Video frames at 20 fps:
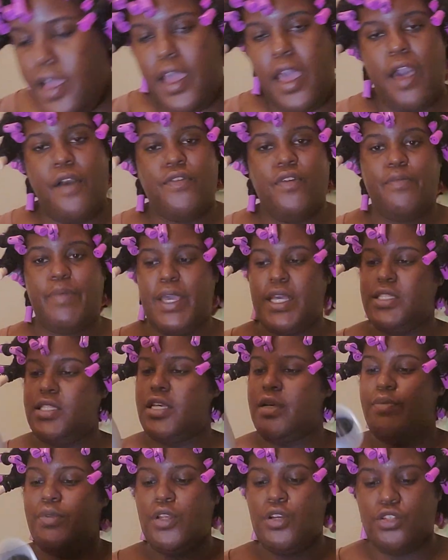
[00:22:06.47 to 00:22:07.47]
have a
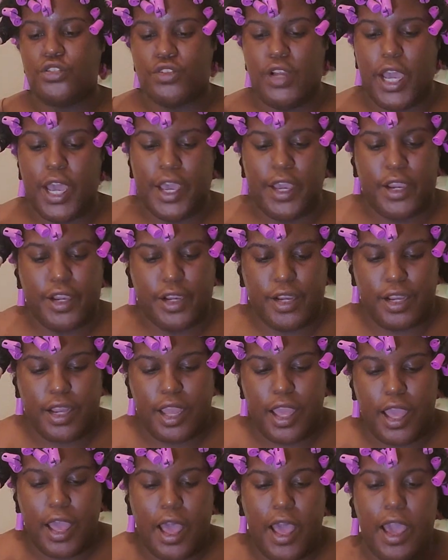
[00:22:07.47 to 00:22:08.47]
basic blow dryer.
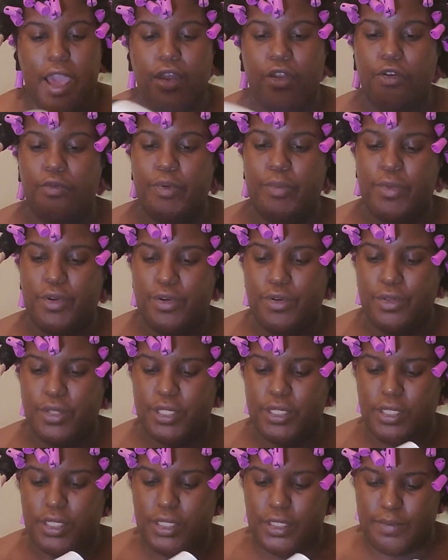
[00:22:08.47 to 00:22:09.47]
I don't remember who
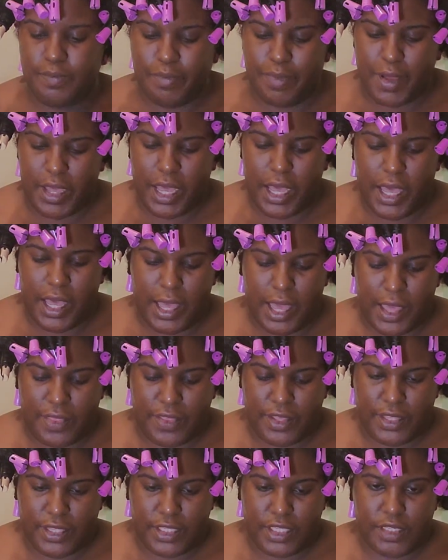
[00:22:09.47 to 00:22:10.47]
this is by. I
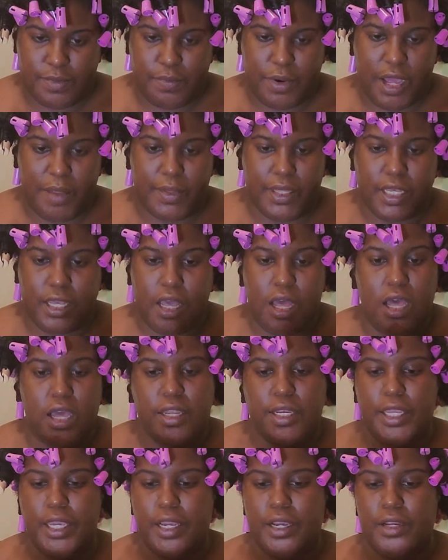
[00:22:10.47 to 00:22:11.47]
think this is probably
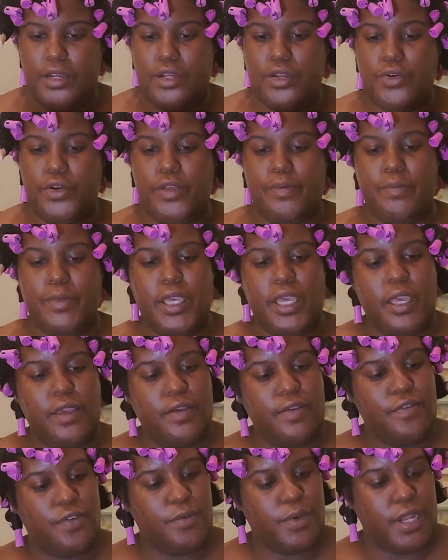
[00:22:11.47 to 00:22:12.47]
Conair, knowing me,
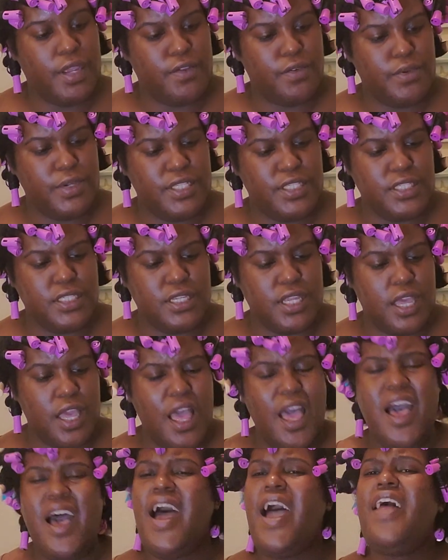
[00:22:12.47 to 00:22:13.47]
for whatever reason.
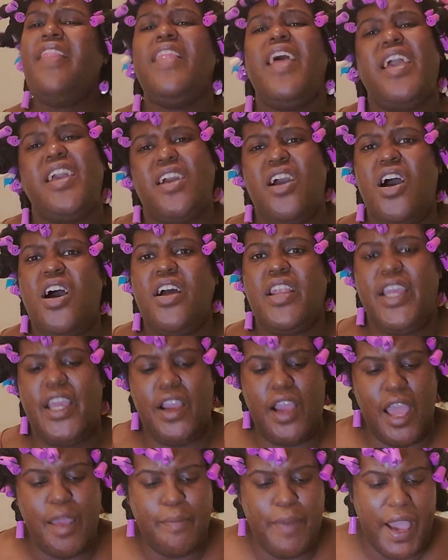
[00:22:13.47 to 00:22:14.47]
I like
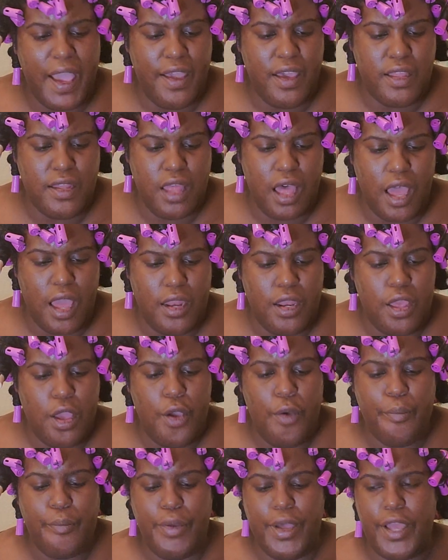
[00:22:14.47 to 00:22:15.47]
Conair. I buy a lot,
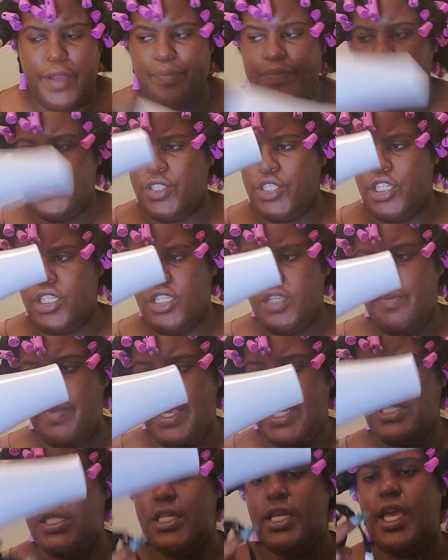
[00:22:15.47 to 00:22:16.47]
but just a
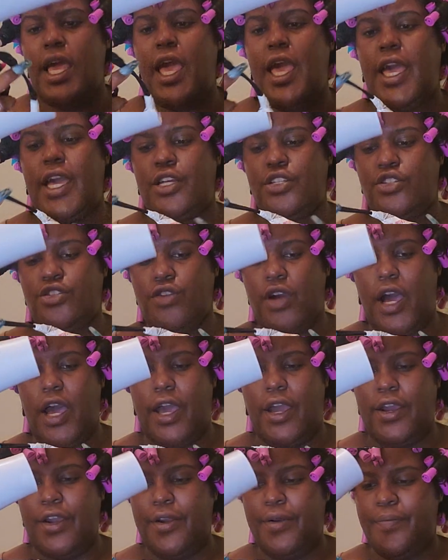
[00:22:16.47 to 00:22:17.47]
basic hand
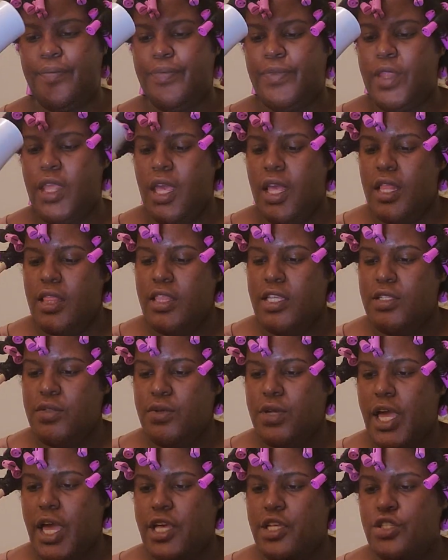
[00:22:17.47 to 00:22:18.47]
dryer. This
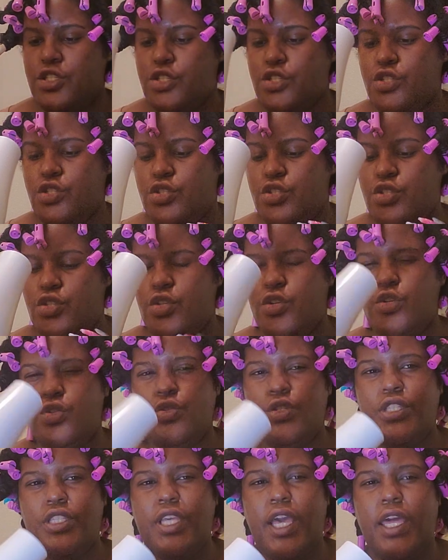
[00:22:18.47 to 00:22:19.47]
one has
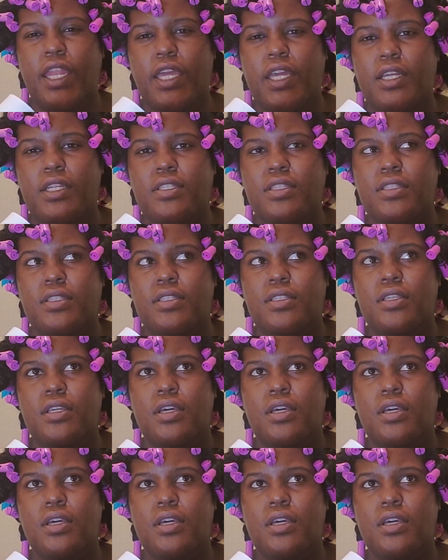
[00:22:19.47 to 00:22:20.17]
2 settings.